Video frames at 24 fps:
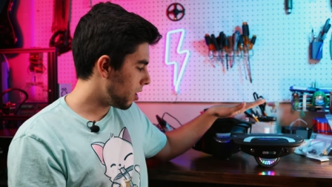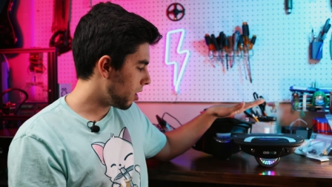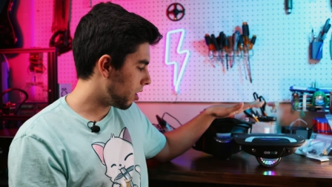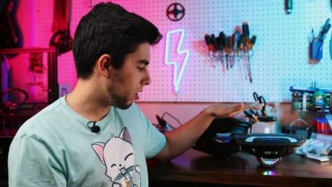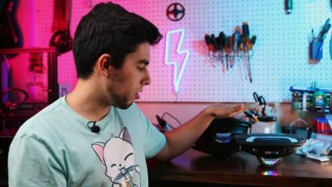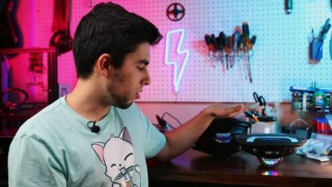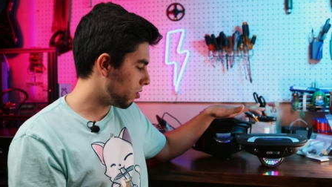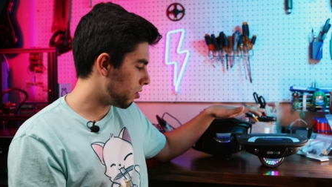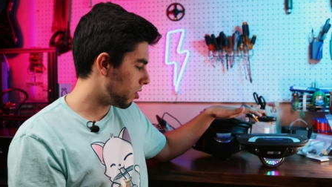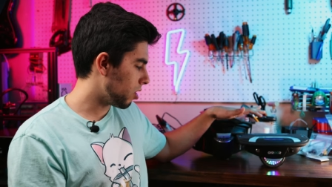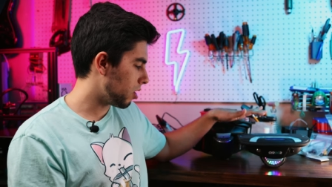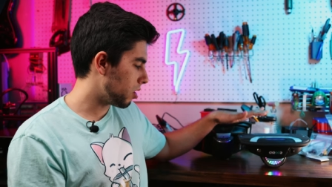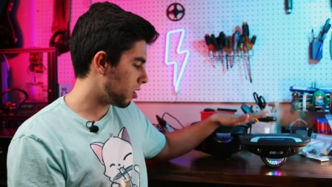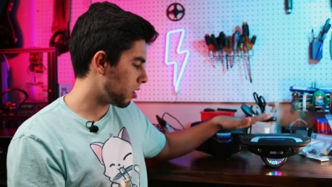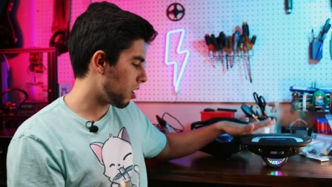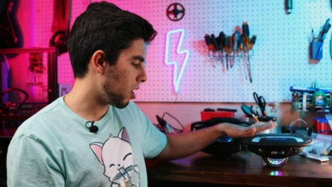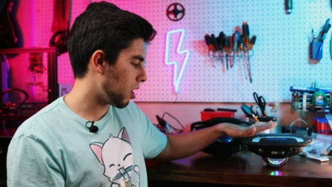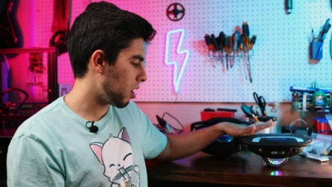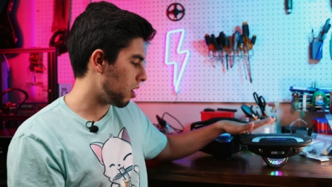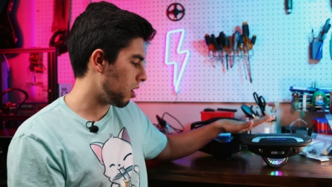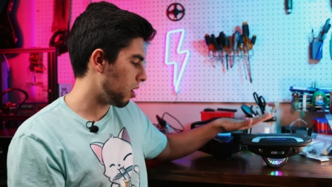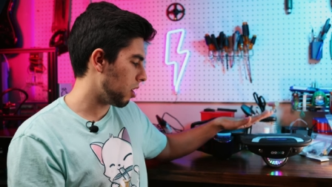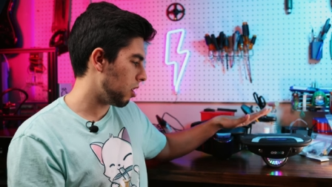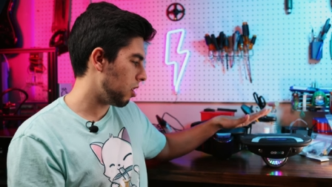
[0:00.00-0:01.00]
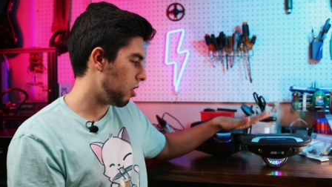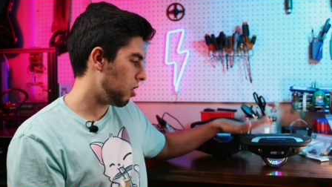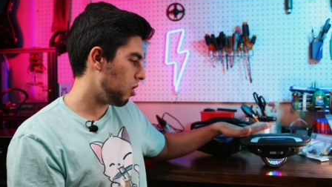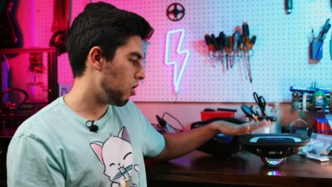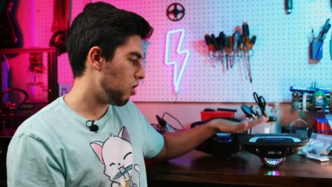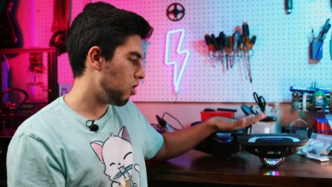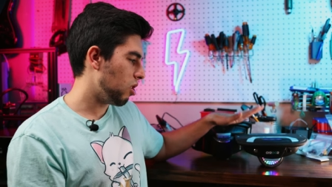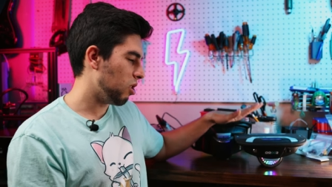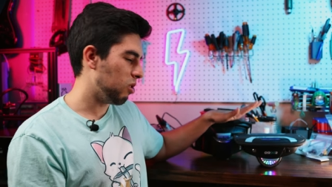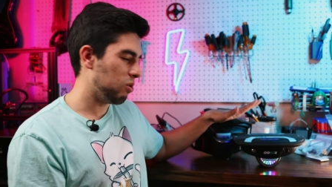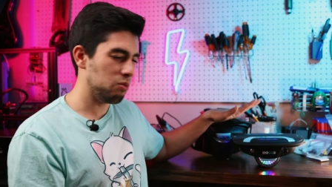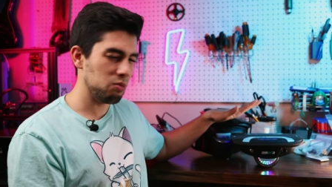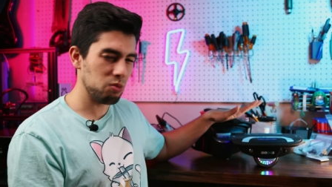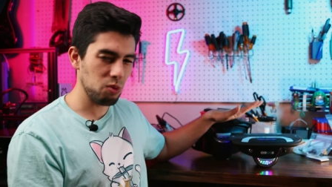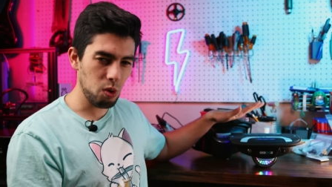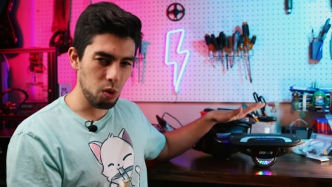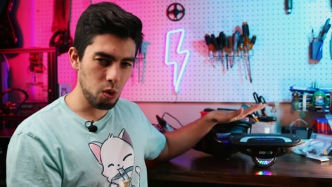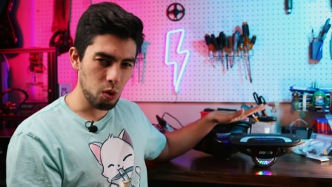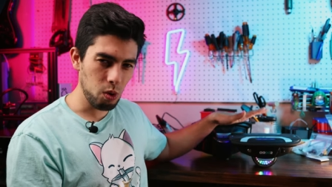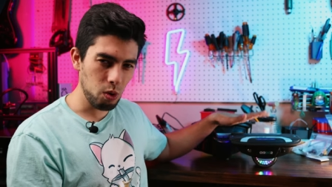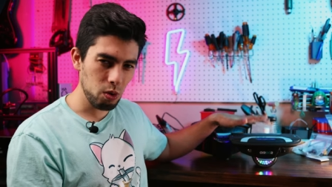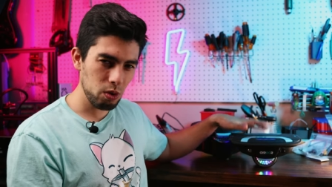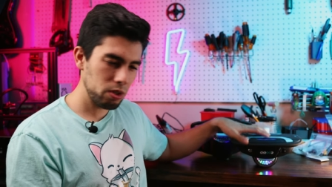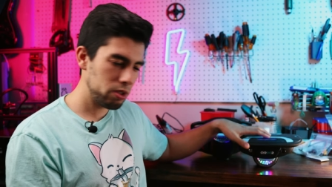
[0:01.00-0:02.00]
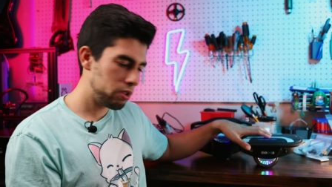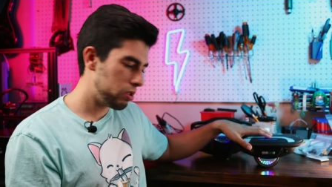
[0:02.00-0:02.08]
It'll just kind of roll.